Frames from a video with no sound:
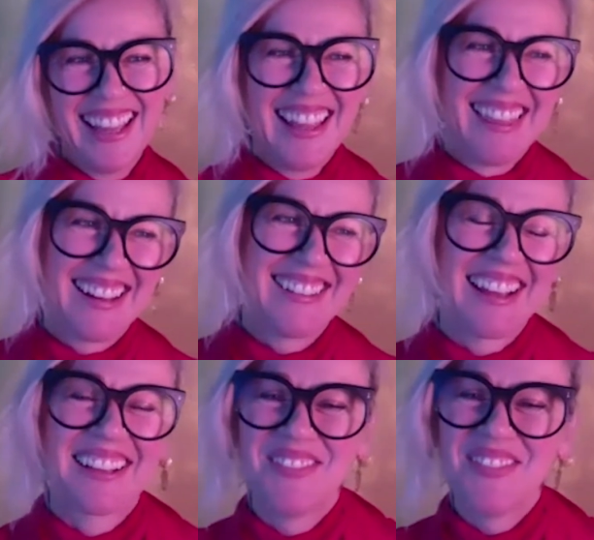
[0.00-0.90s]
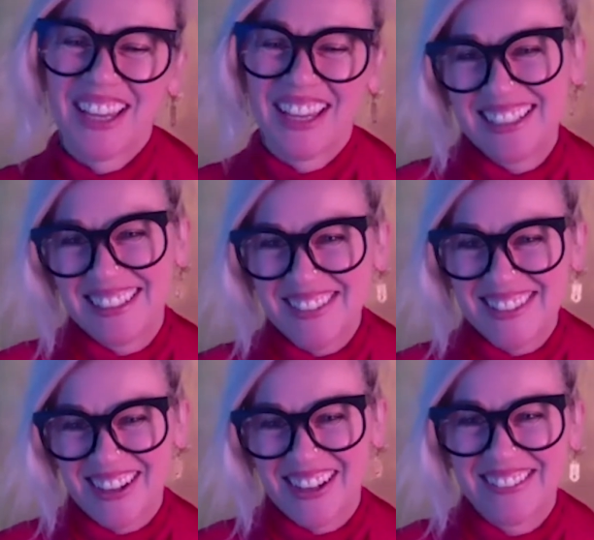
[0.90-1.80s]
that's that competitive
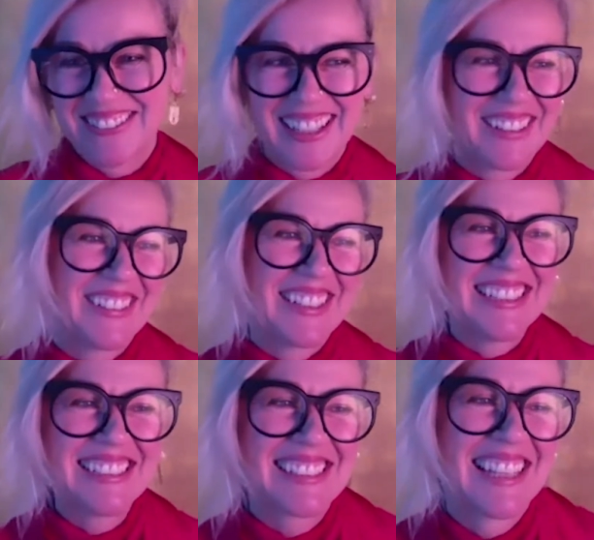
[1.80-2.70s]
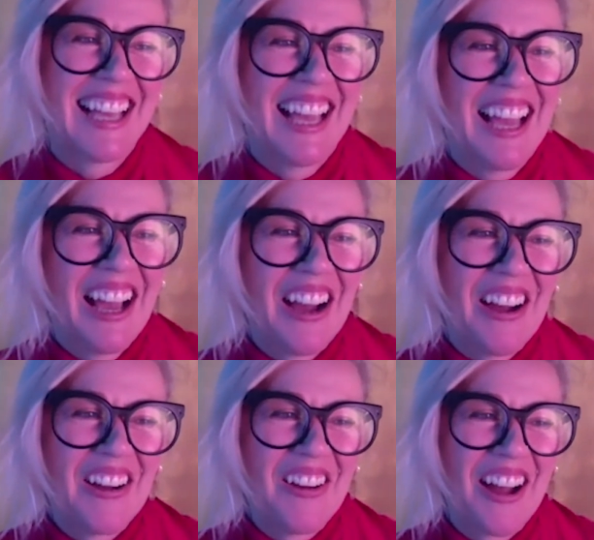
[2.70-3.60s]
side of Aries.
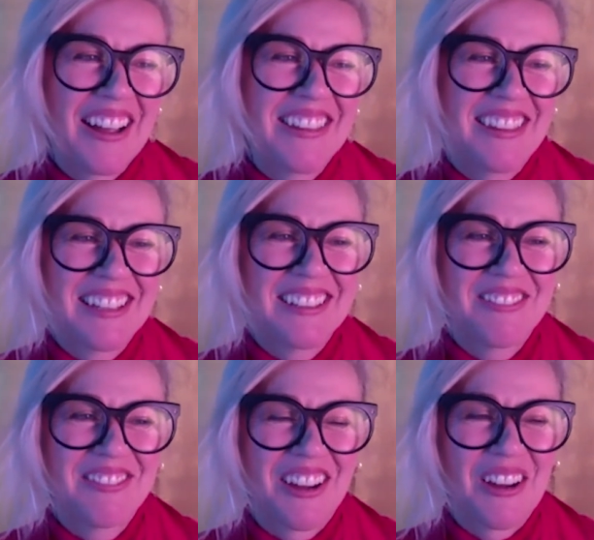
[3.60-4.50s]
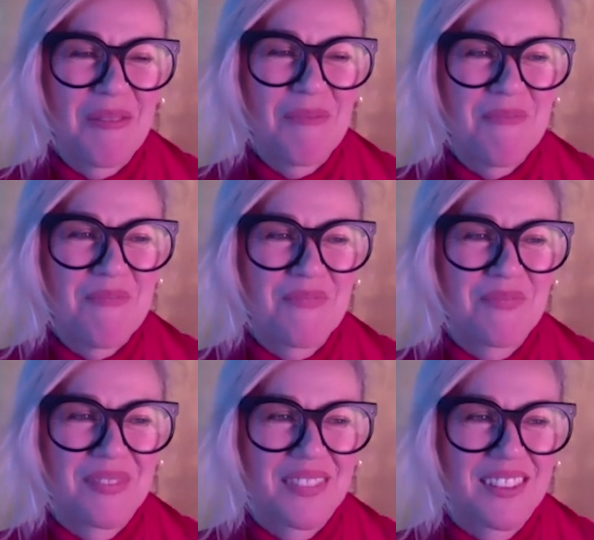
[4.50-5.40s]
I think of
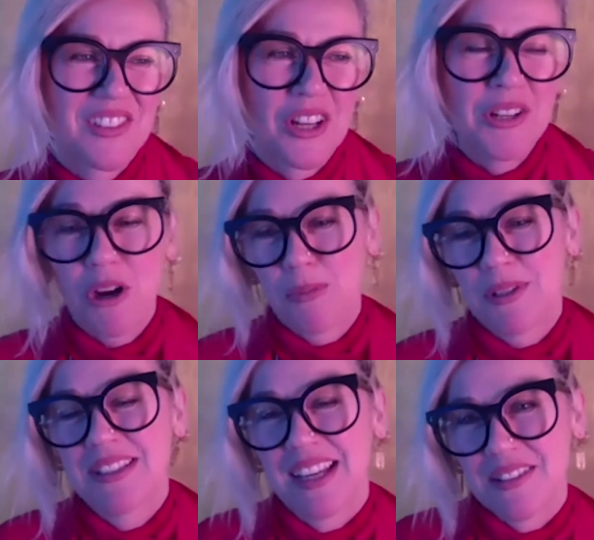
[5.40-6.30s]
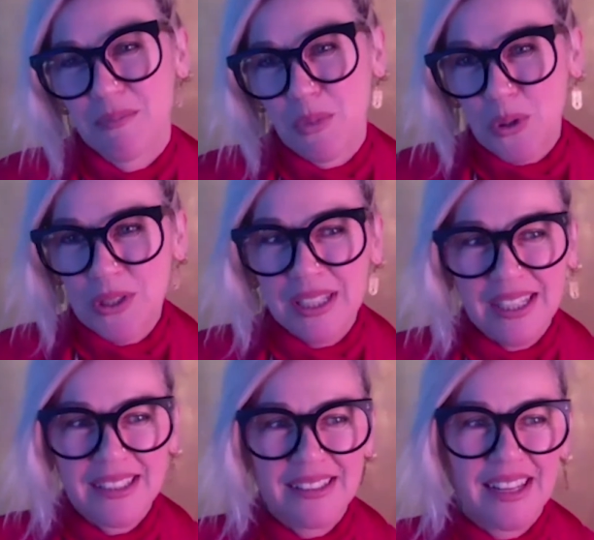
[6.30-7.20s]
Tony Robbins has Moon
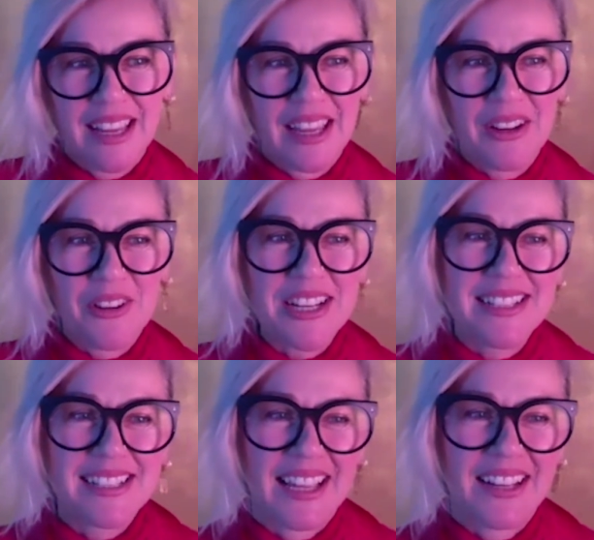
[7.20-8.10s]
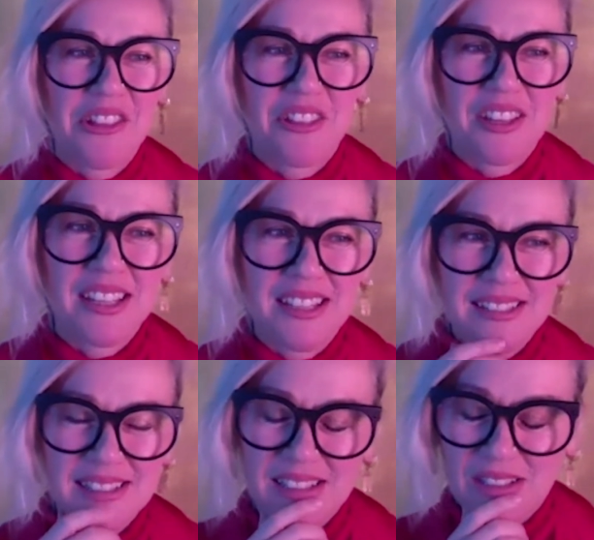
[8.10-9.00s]
in Aries, and I think
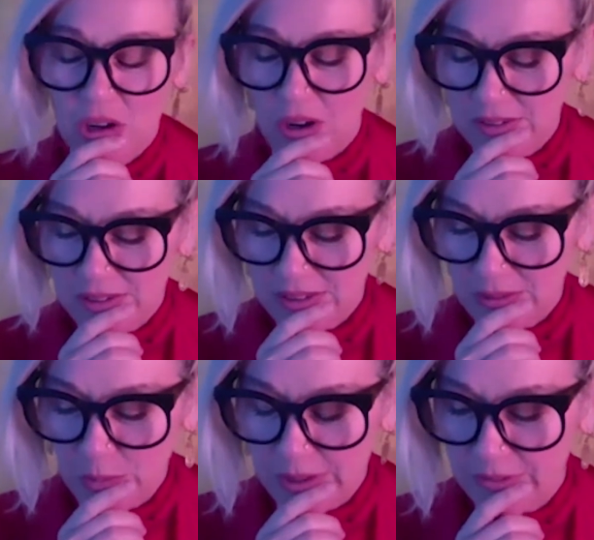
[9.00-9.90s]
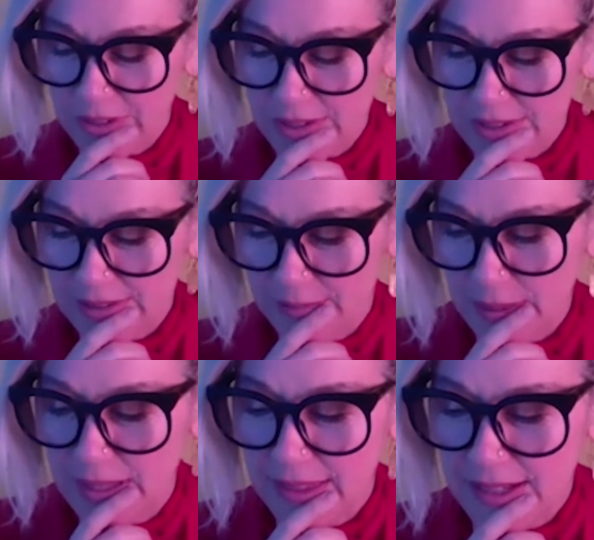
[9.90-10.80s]
he's got one of his
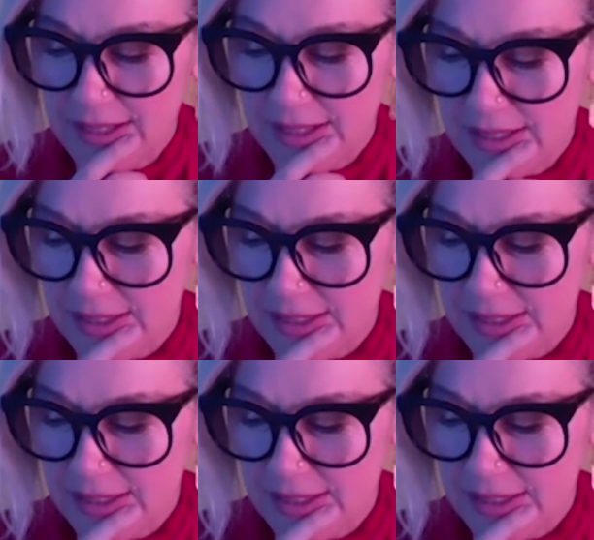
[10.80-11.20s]
big things is